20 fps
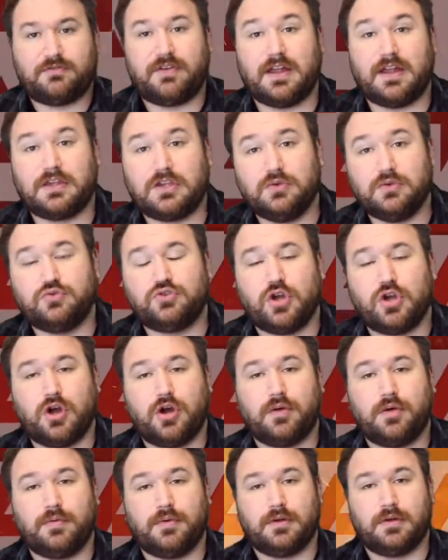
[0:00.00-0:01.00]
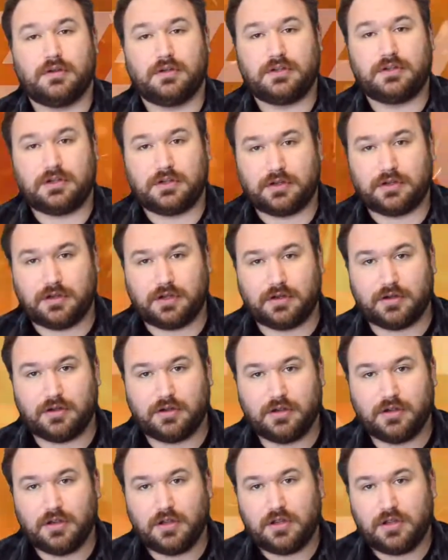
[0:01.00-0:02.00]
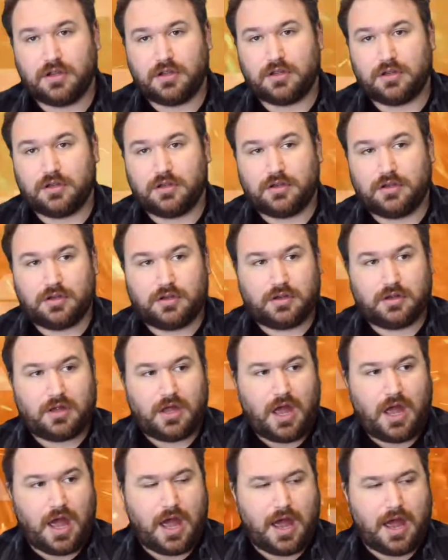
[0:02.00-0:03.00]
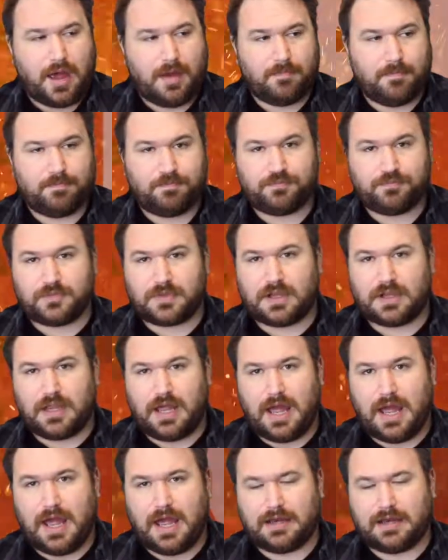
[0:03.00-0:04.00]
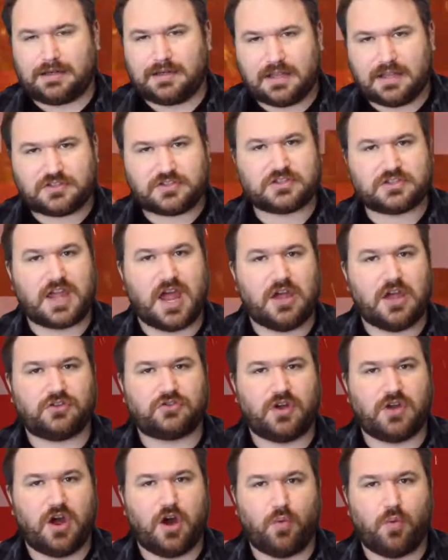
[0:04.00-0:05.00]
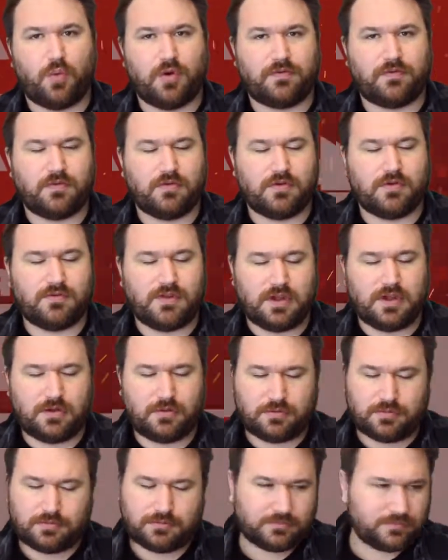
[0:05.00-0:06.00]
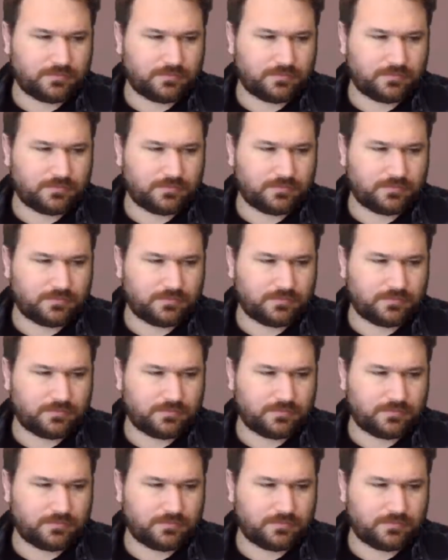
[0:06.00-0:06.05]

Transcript: thank you, Joe. You know. And let's just get straight on with the review.